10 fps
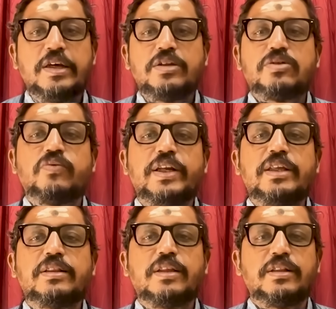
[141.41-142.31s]
So when
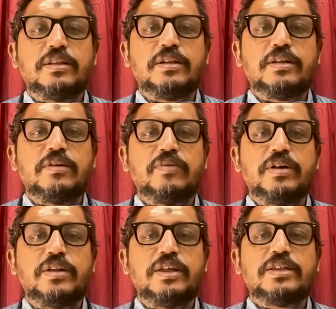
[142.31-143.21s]
in Tantra the
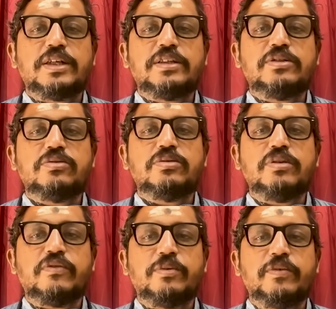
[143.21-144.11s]
word diksha is used, you
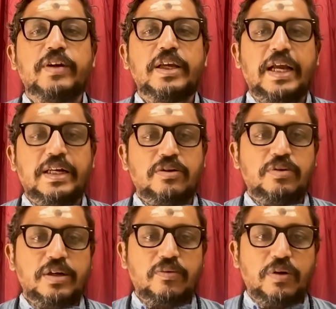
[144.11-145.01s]
have to be very
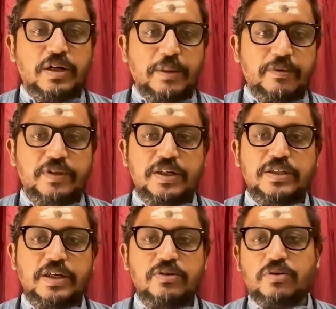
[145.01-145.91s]
categorical. What type of
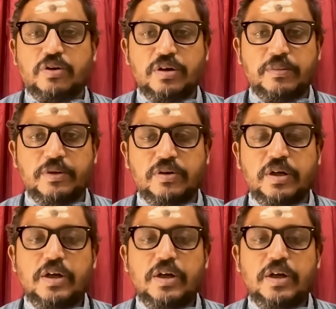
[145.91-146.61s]
diksha are you talking about?